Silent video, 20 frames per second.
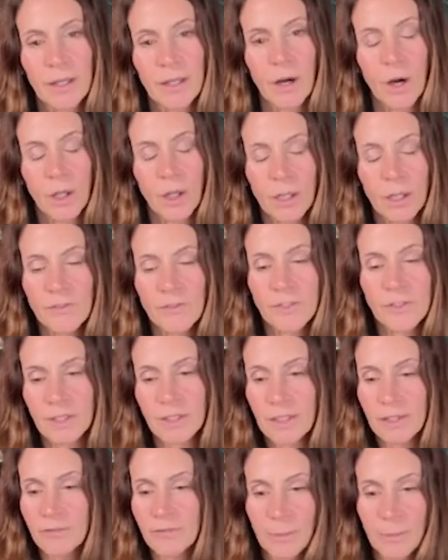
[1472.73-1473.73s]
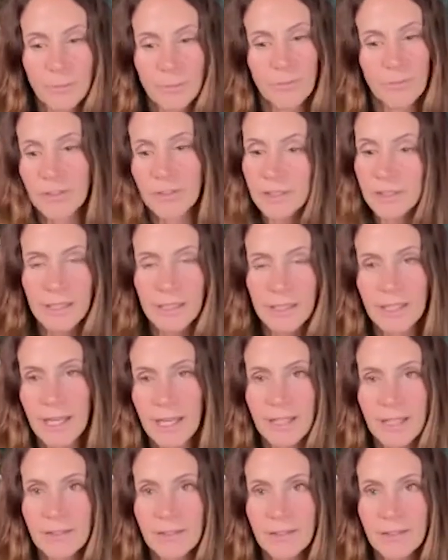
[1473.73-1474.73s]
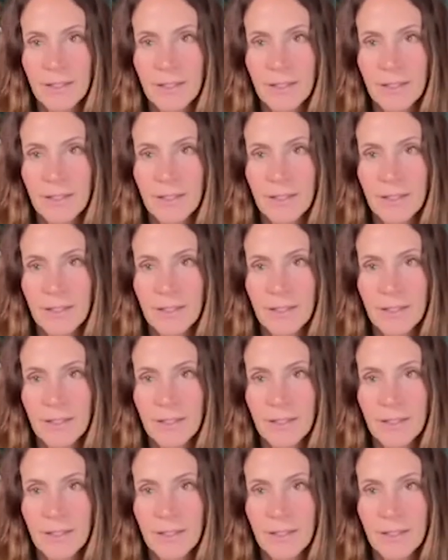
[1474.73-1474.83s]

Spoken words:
all of a sudden, if I'm feeling that,